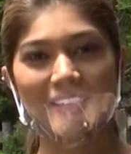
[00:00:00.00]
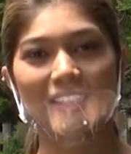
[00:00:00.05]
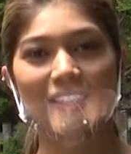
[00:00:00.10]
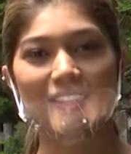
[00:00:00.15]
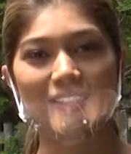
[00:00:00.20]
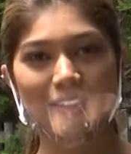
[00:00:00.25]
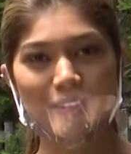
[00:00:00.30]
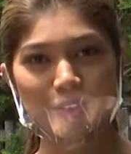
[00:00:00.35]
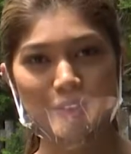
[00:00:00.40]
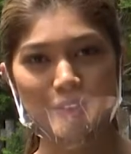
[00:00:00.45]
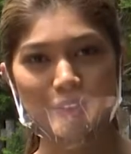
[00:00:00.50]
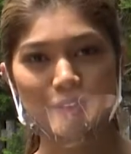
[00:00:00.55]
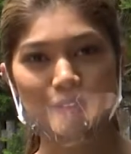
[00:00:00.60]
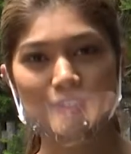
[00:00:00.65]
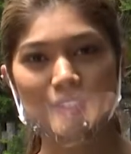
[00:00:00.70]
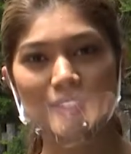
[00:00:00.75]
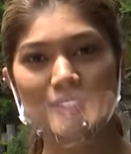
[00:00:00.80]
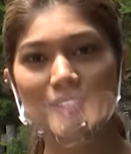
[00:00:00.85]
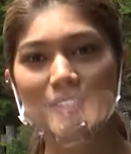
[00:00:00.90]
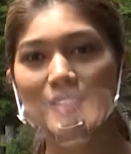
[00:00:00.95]
In
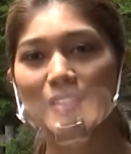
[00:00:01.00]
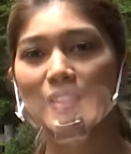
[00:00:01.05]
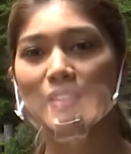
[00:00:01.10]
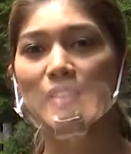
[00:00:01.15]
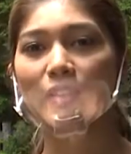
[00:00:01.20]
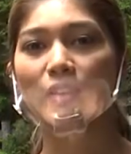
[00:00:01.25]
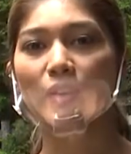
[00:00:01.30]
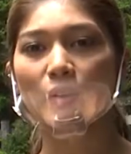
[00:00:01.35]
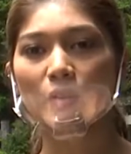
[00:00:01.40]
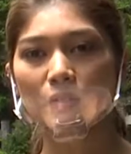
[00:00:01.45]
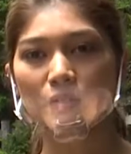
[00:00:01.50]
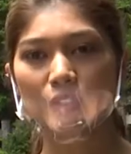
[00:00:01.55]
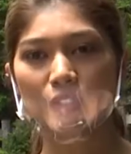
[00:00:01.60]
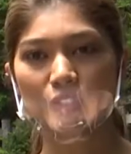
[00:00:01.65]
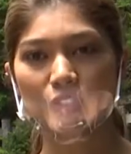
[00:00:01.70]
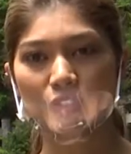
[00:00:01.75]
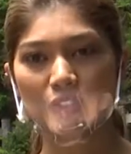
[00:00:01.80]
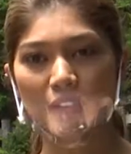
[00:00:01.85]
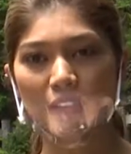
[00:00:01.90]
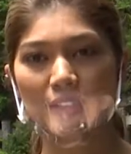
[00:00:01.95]
Nikko, this isn't the
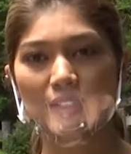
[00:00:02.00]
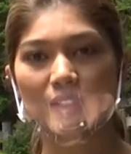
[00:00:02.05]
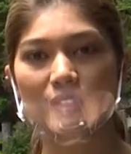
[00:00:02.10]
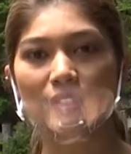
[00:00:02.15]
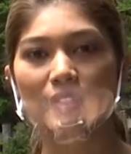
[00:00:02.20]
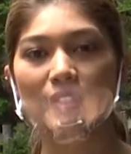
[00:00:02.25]
only shrine that's